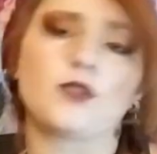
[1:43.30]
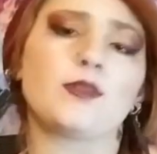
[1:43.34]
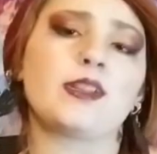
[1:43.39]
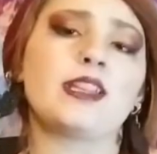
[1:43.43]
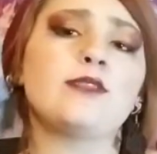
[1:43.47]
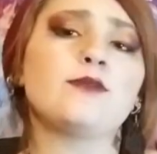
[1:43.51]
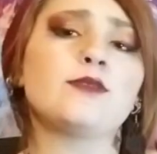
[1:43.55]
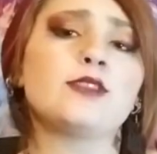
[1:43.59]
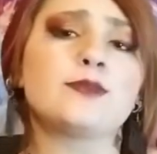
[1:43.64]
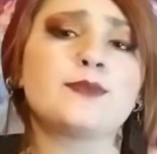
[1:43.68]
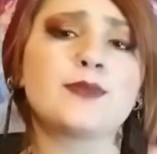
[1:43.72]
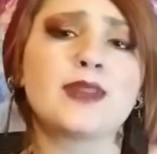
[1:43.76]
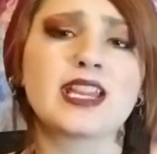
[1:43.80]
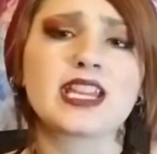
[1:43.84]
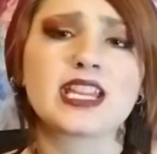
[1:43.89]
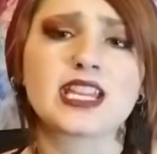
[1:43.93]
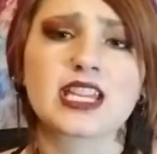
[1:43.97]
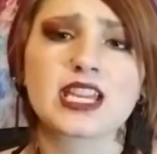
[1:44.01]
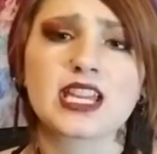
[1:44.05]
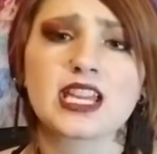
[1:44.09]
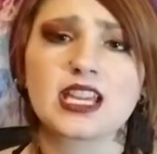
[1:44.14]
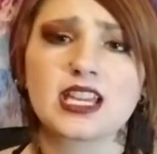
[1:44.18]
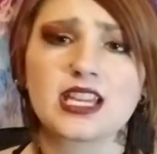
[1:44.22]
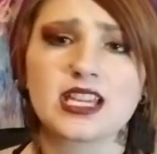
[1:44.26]
He would make
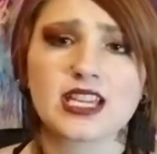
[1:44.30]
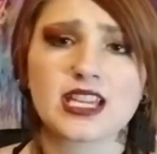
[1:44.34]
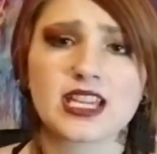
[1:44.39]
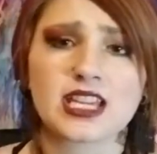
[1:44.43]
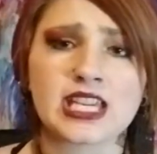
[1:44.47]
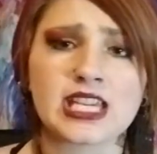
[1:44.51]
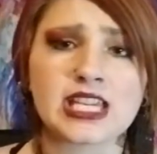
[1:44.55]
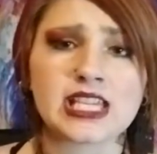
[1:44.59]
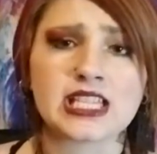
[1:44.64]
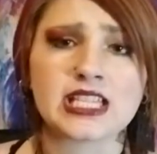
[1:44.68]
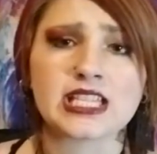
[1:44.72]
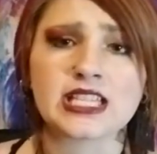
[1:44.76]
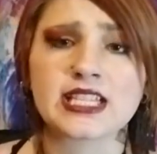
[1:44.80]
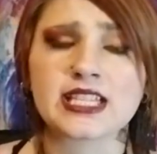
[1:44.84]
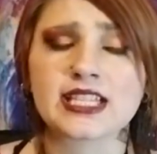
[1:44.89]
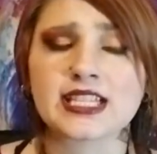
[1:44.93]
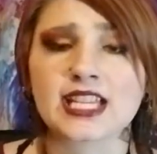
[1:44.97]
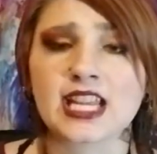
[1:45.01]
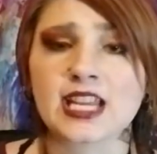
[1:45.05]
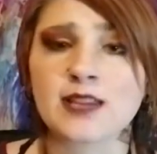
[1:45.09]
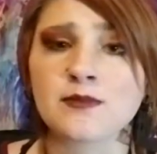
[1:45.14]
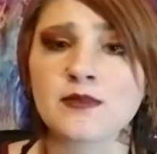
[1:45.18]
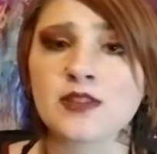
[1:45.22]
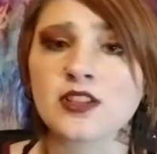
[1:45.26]
his
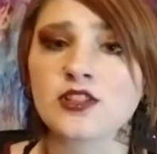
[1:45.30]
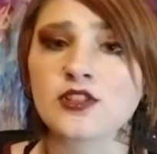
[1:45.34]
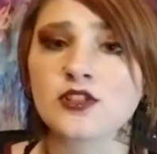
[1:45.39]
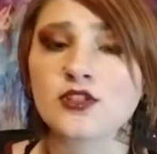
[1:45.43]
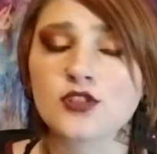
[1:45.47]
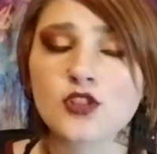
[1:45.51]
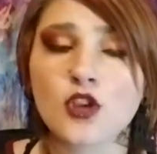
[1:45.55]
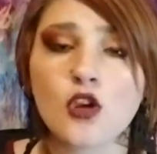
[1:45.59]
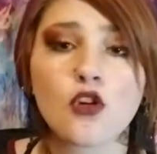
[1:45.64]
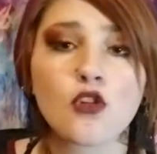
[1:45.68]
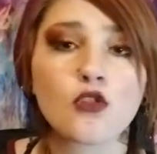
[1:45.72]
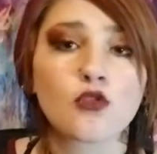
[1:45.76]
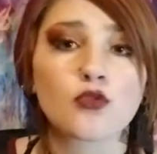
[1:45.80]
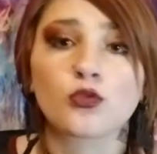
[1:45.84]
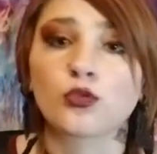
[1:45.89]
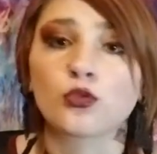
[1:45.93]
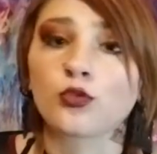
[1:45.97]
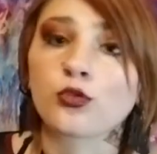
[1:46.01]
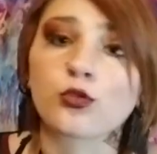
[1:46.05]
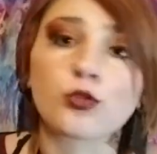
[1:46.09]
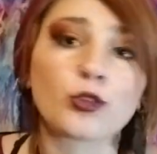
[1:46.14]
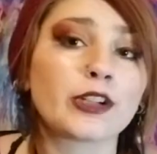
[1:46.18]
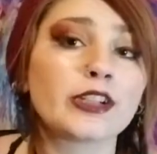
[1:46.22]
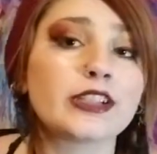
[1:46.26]
statements
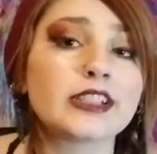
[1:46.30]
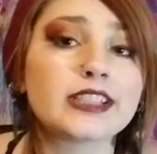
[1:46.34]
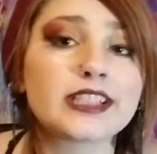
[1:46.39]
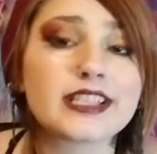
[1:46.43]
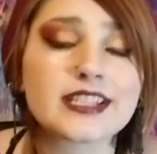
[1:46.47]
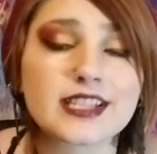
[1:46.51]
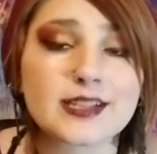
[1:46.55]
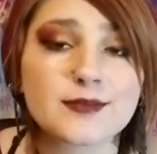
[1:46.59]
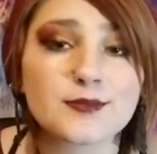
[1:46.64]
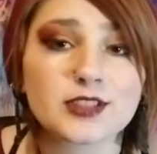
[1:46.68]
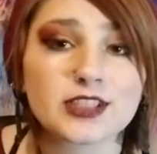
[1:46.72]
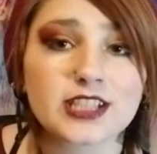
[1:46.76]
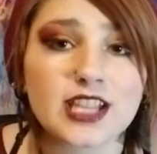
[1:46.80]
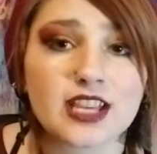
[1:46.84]
really simple to